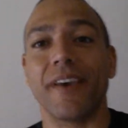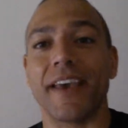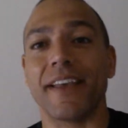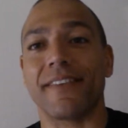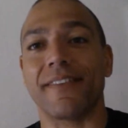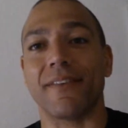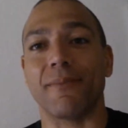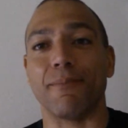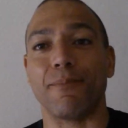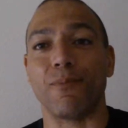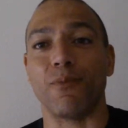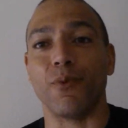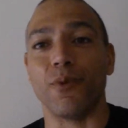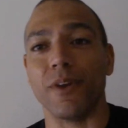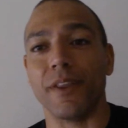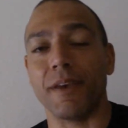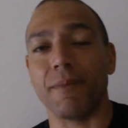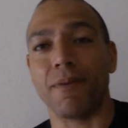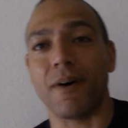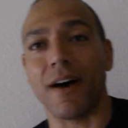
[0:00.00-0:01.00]
get some
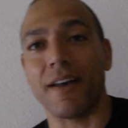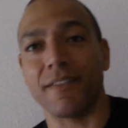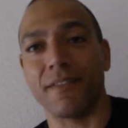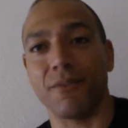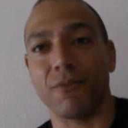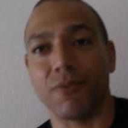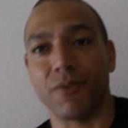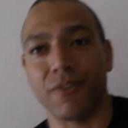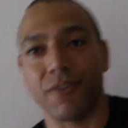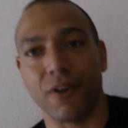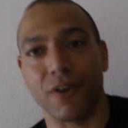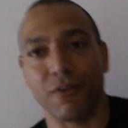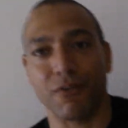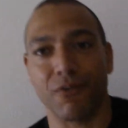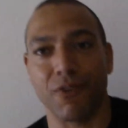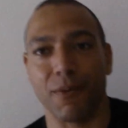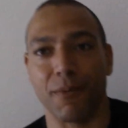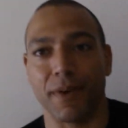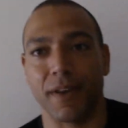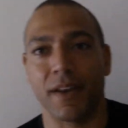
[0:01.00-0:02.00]
really positive results
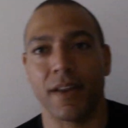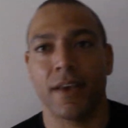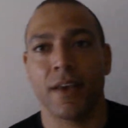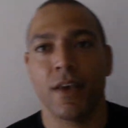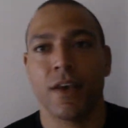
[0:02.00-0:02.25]
from it.